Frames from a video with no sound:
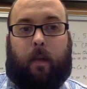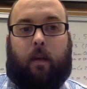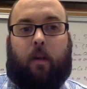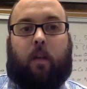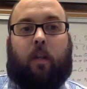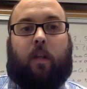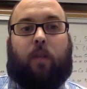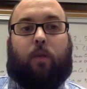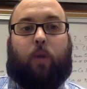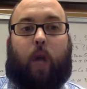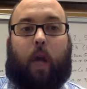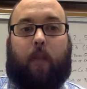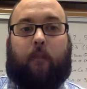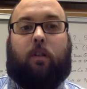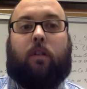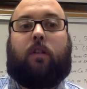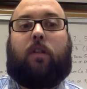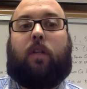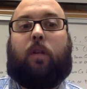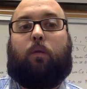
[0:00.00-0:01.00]

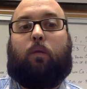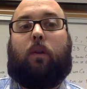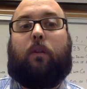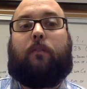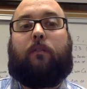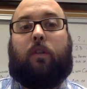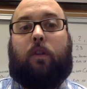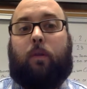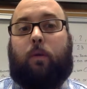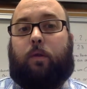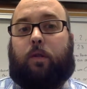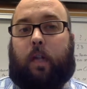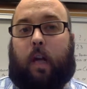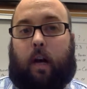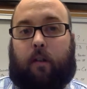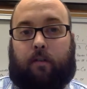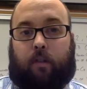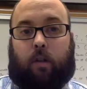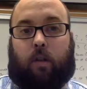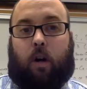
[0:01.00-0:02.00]
Drivers who refuse to have
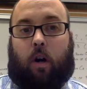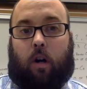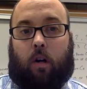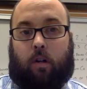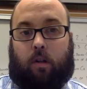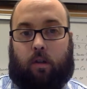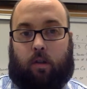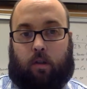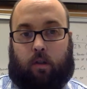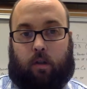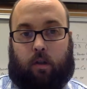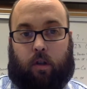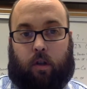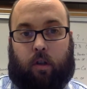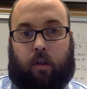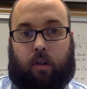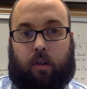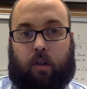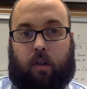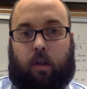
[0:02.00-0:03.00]
their cars
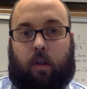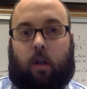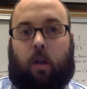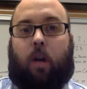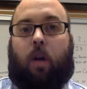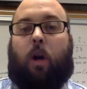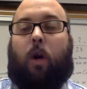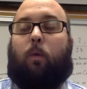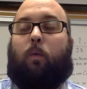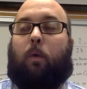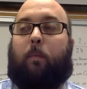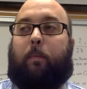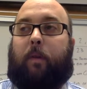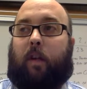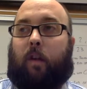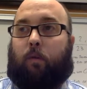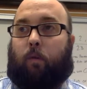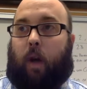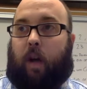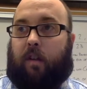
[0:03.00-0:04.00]
searched will be
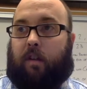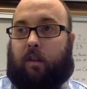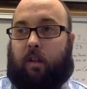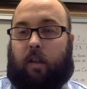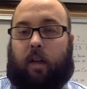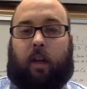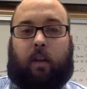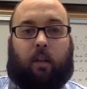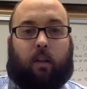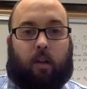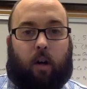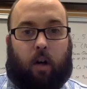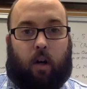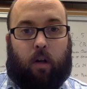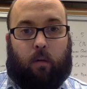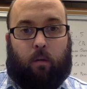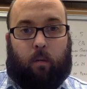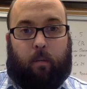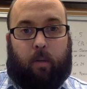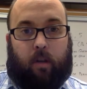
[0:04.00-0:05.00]
arrested and their car will
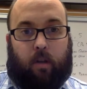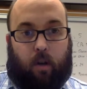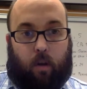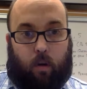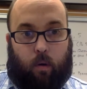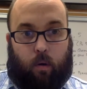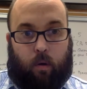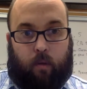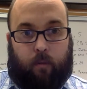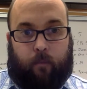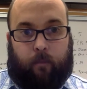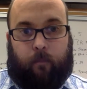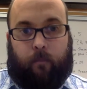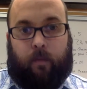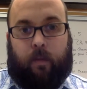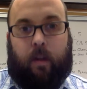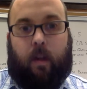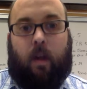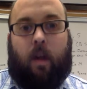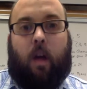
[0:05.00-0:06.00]
be towed.
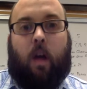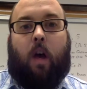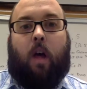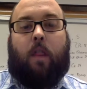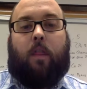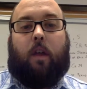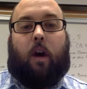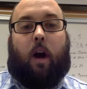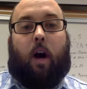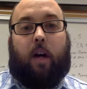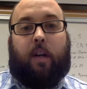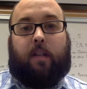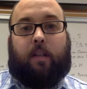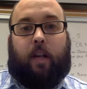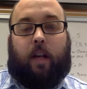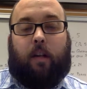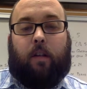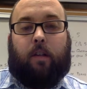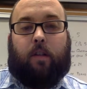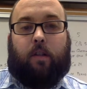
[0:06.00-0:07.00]
The
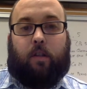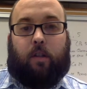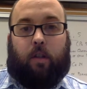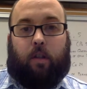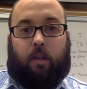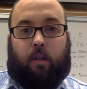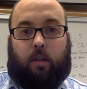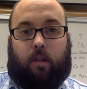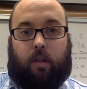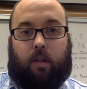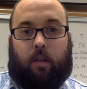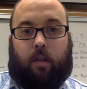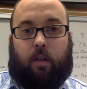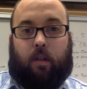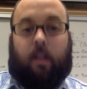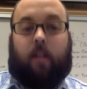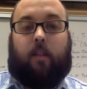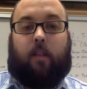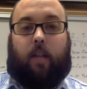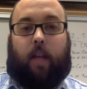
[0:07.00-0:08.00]
hostile search
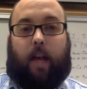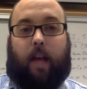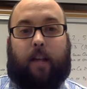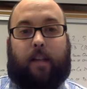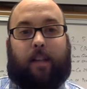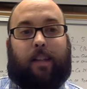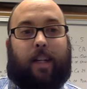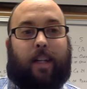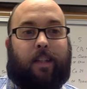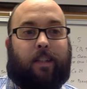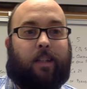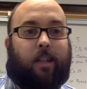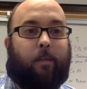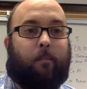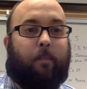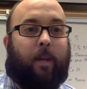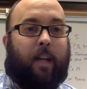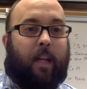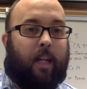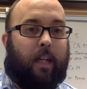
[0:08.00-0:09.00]
has led to
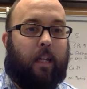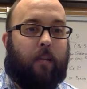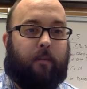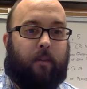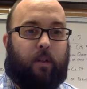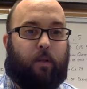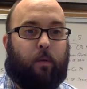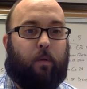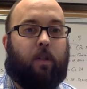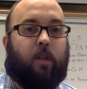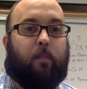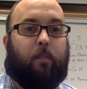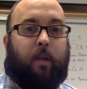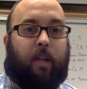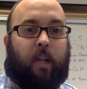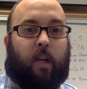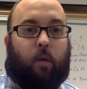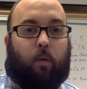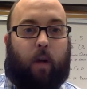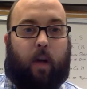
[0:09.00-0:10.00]
many individuals being
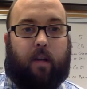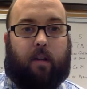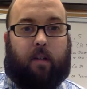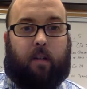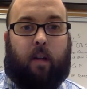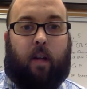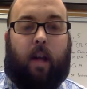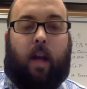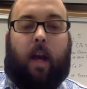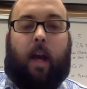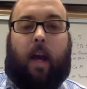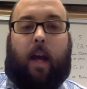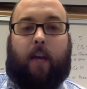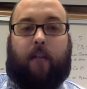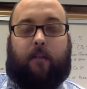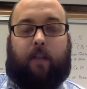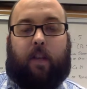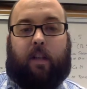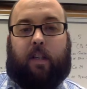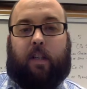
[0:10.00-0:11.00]
arrested and
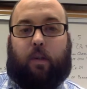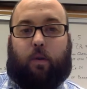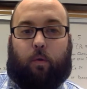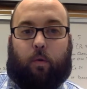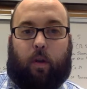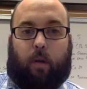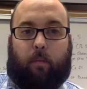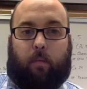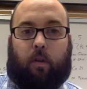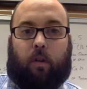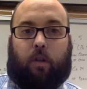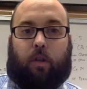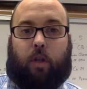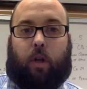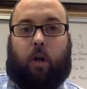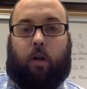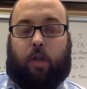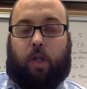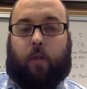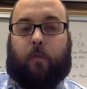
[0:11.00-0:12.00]
facing criminal
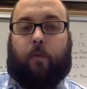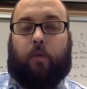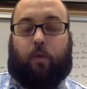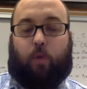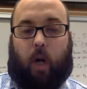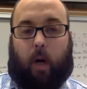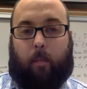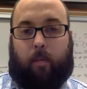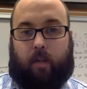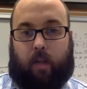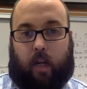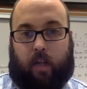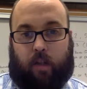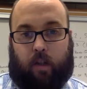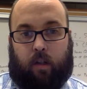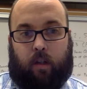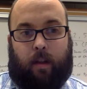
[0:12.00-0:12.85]
charges for drug possession.